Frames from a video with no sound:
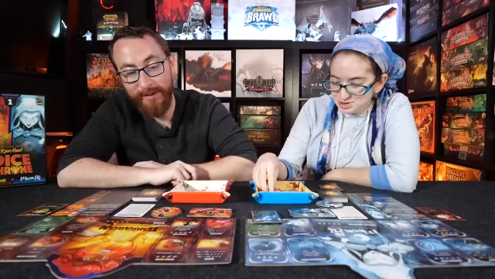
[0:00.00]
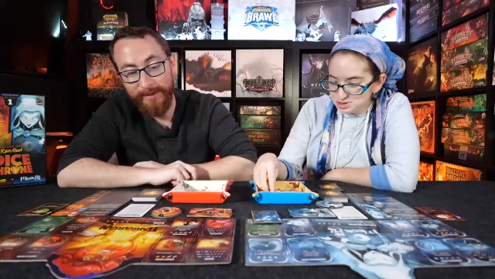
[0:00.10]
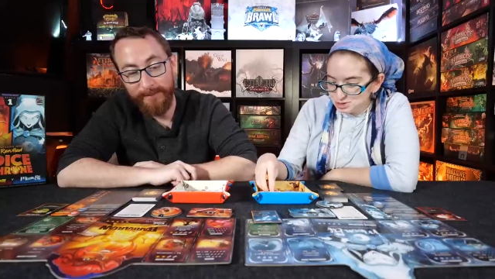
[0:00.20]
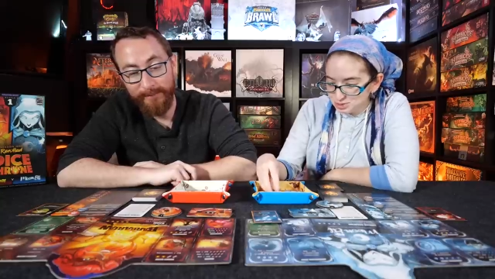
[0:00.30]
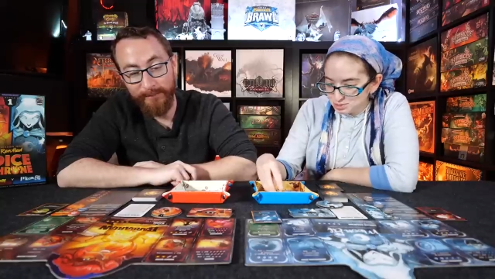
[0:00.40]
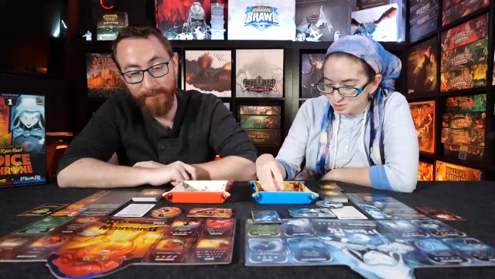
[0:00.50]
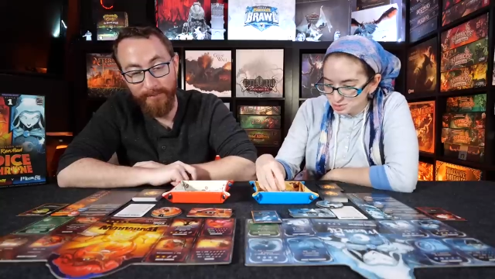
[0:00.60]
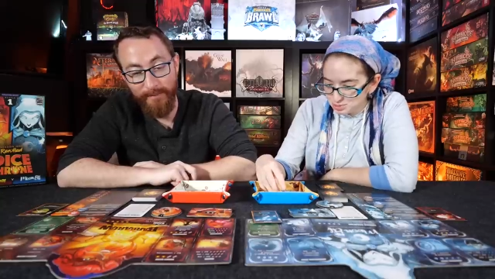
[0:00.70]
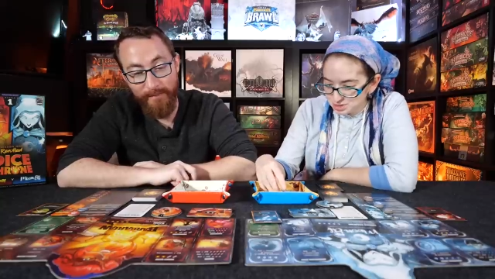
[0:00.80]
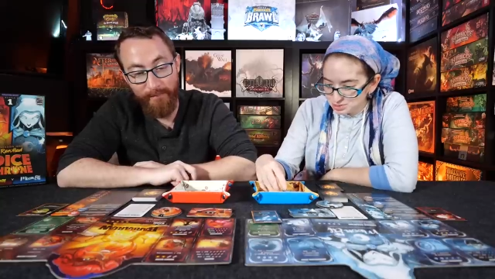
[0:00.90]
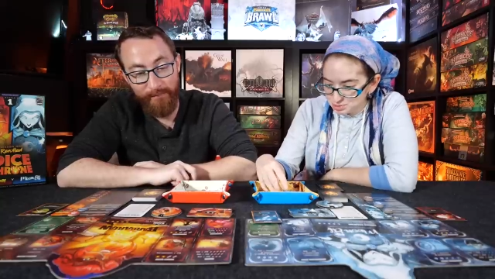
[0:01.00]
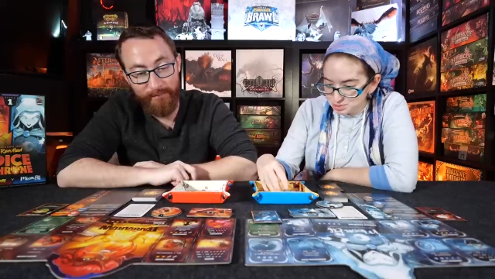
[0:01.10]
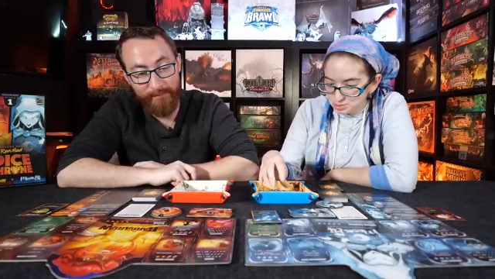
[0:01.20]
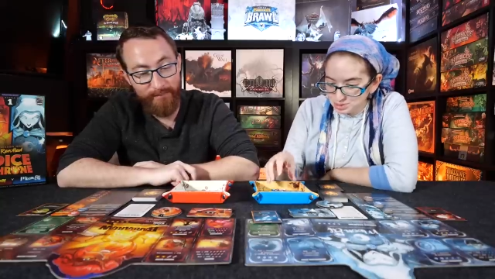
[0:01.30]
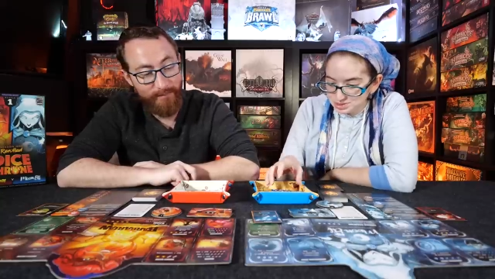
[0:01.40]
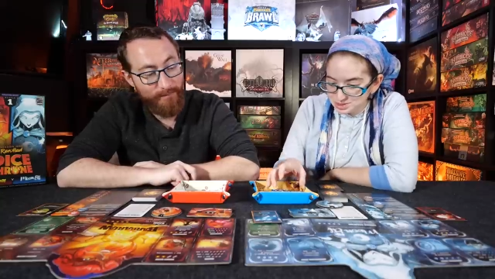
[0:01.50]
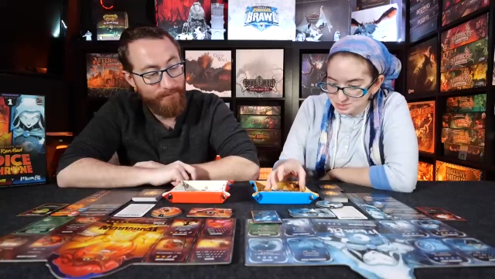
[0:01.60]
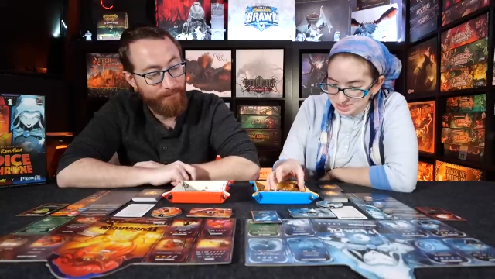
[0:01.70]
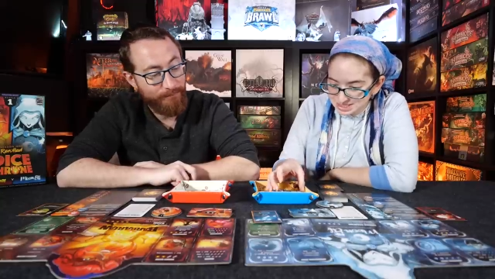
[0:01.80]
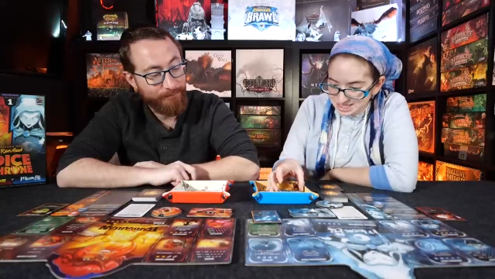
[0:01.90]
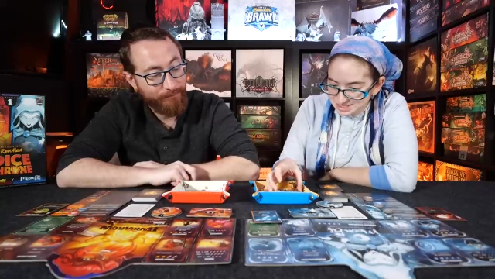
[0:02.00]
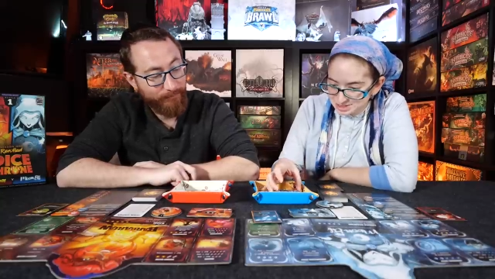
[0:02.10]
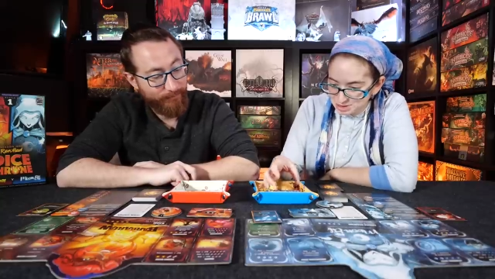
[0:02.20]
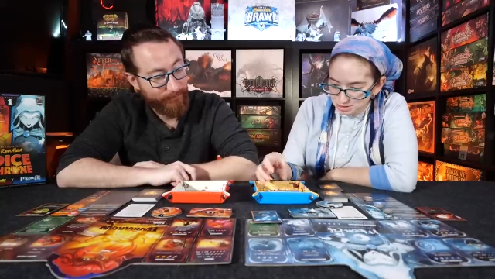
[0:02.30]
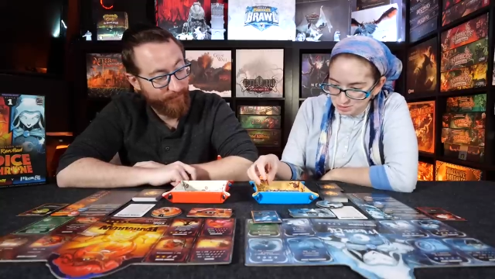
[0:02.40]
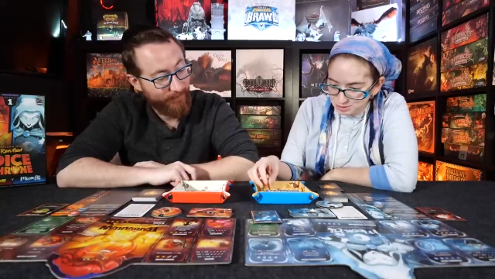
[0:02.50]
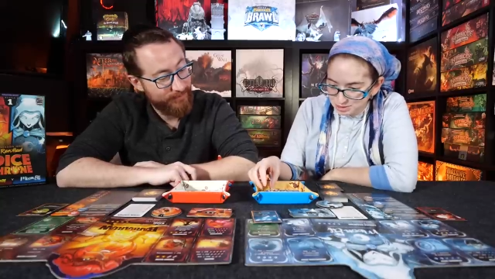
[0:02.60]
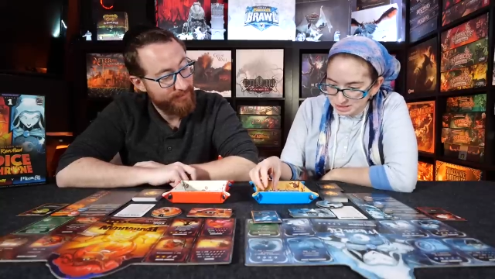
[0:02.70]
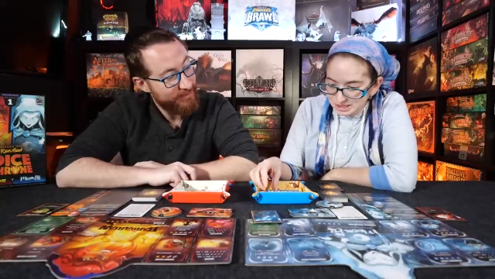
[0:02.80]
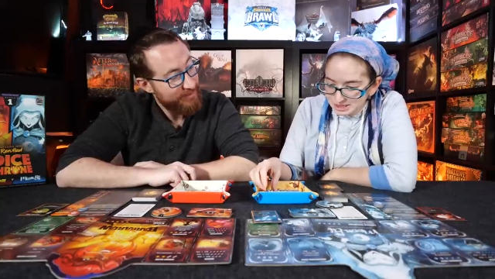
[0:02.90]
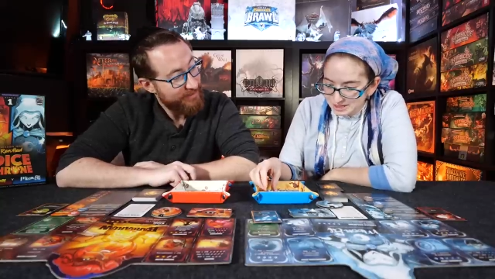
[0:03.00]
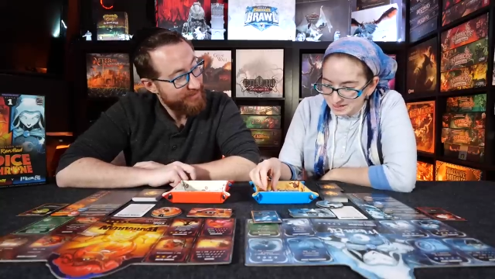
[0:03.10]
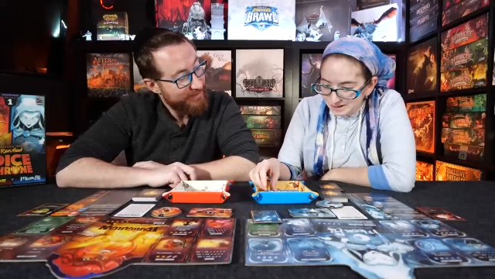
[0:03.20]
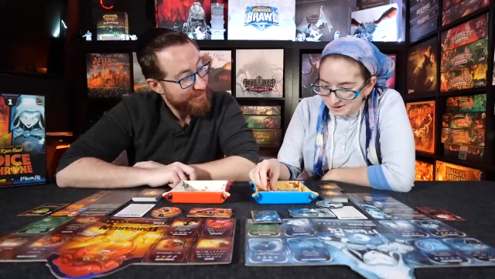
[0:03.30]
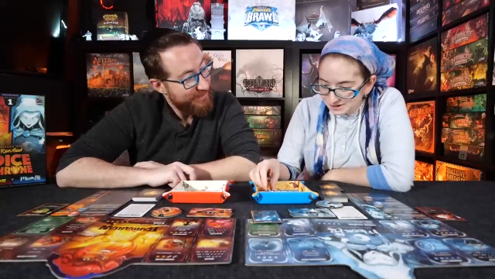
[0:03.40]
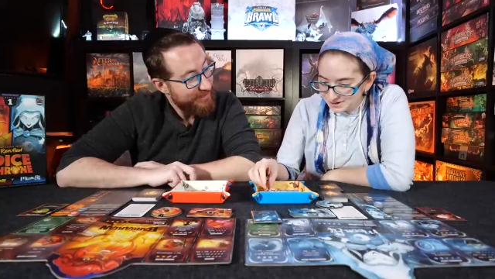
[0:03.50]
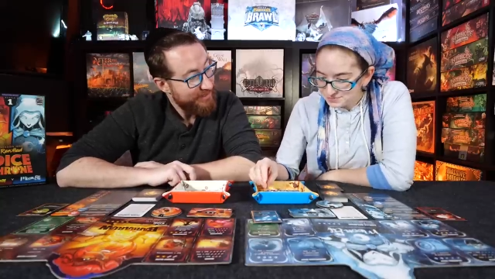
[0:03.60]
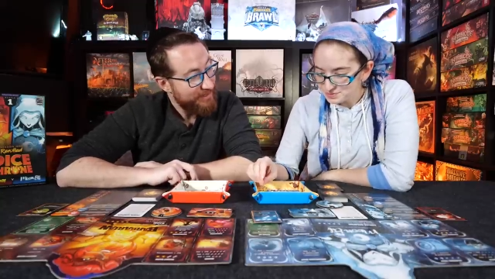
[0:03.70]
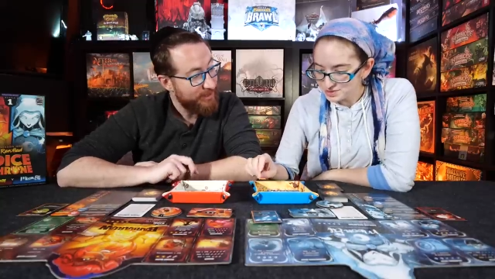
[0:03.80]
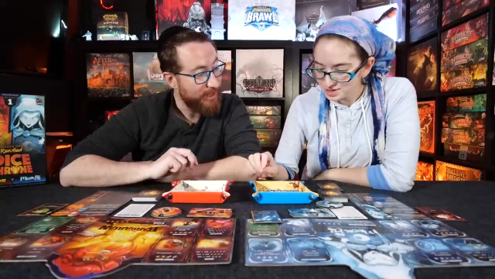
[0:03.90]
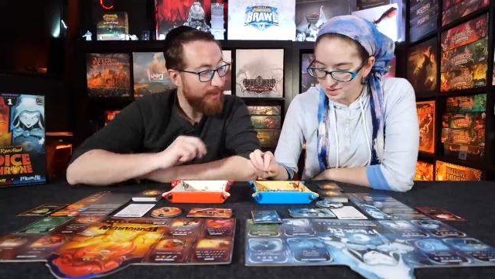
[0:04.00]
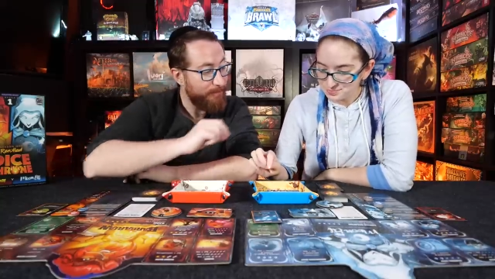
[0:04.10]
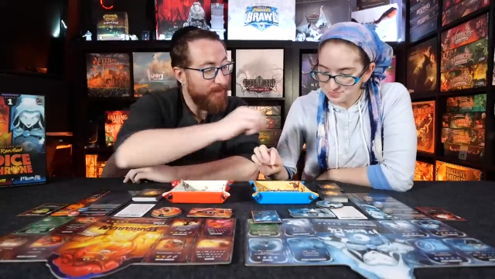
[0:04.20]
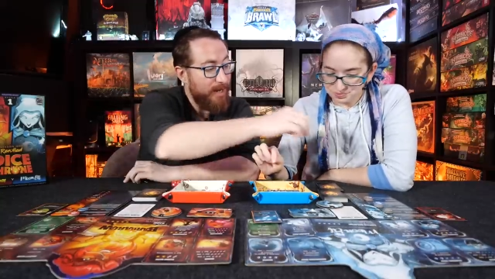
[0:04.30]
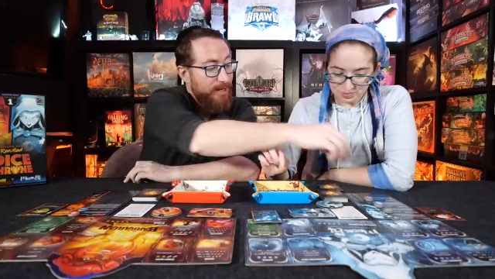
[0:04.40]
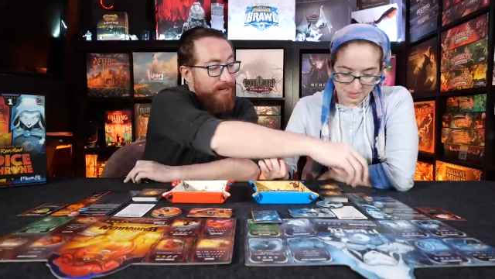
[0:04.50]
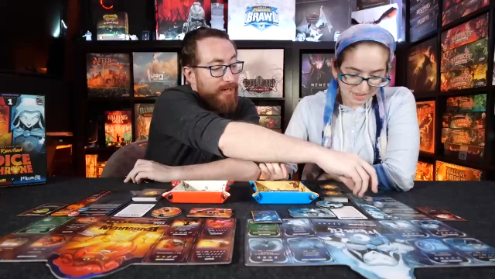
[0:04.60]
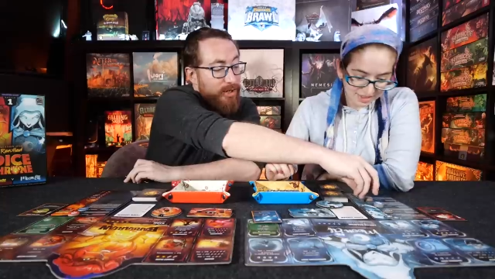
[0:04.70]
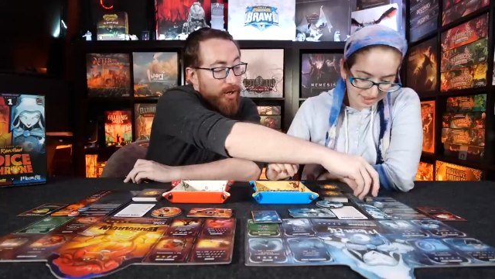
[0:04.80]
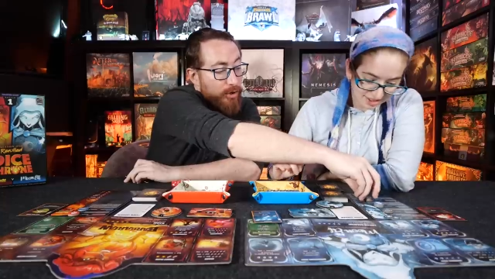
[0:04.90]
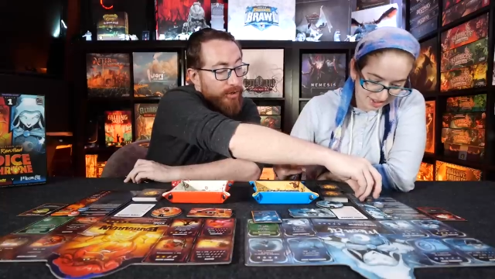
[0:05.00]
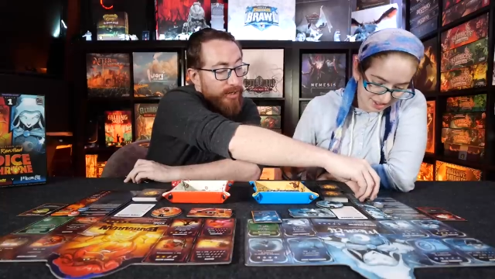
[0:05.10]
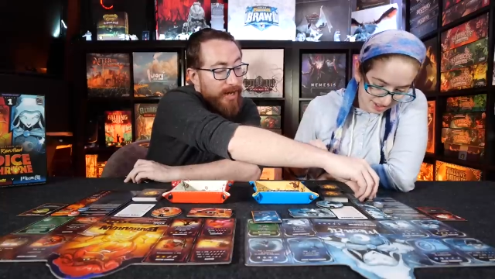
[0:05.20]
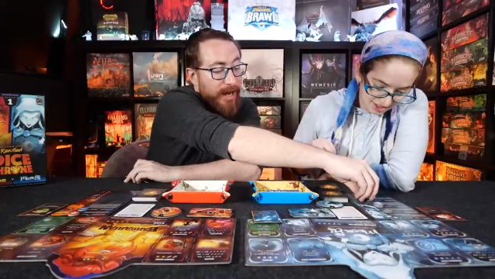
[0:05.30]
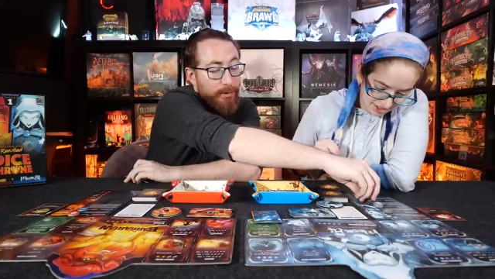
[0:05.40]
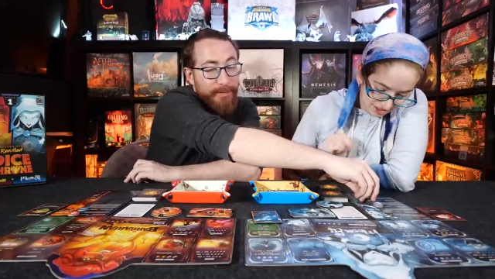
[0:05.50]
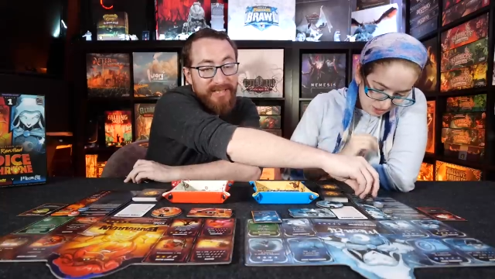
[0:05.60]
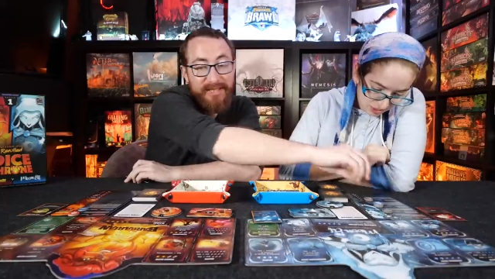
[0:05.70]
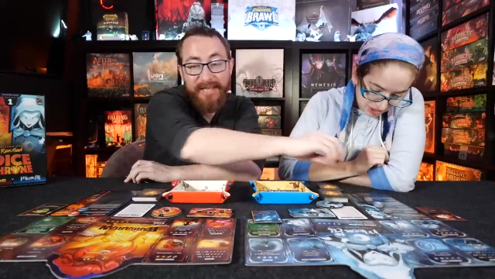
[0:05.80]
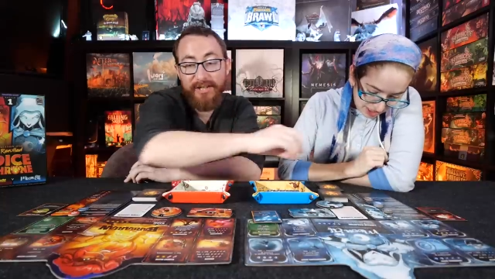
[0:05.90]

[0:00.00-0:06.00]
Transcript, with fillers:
Speaker 1: You know, you're the one who told me to reroll, so I'm just saying this is all your fault. Okay, so
Speaker 2: I'm gonna take targeted. I will basically